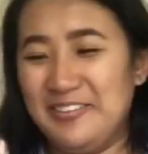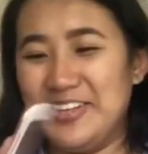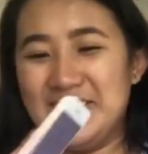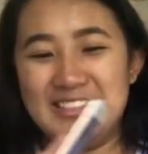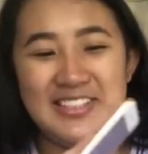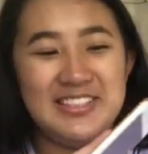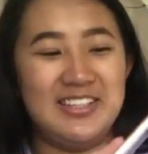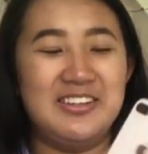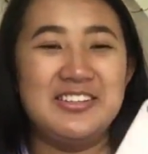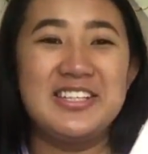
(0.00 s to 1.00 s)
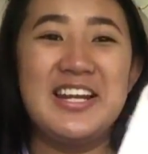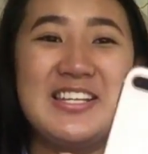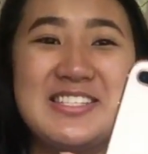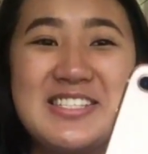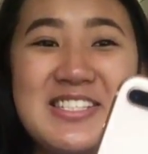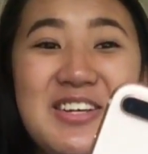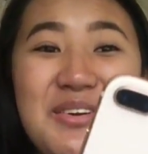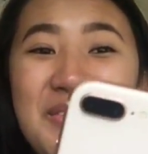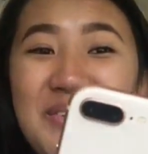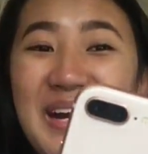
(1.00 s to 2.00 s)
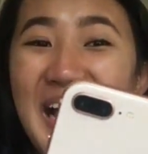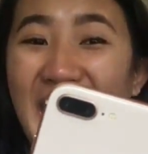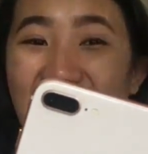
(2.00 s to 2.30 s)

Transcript: can't wait to test it because it has two.